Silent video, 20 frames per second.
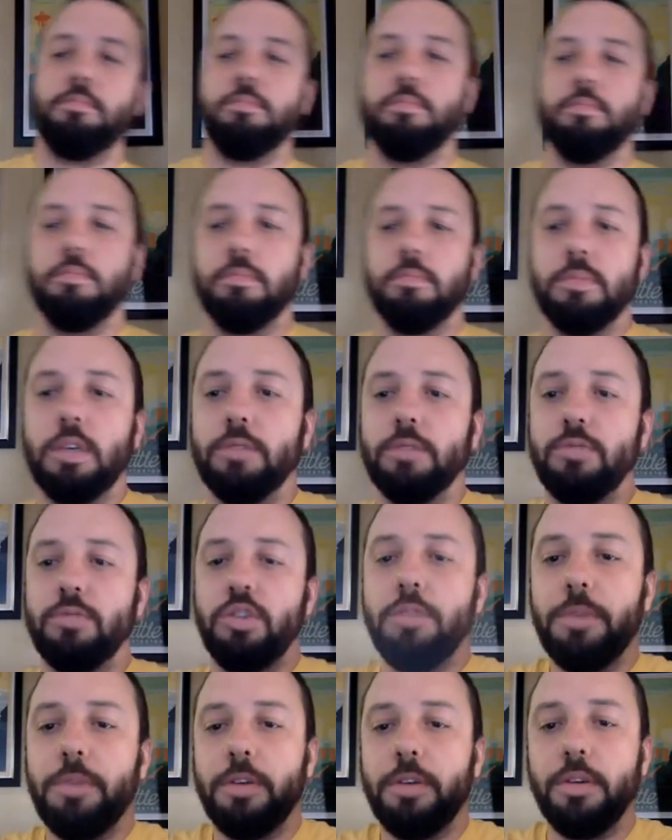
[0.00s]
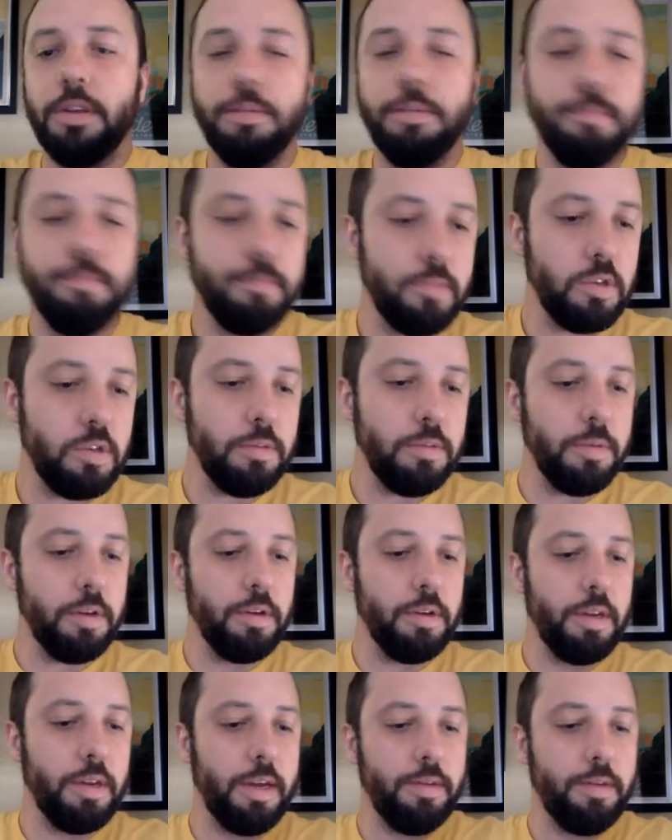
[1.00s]
So should be good. Should be
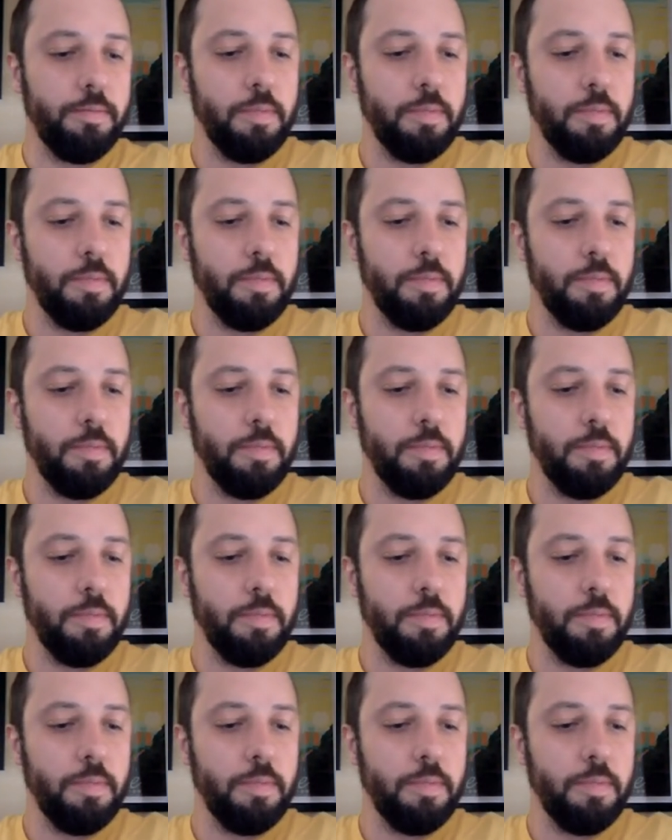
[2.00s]
good now.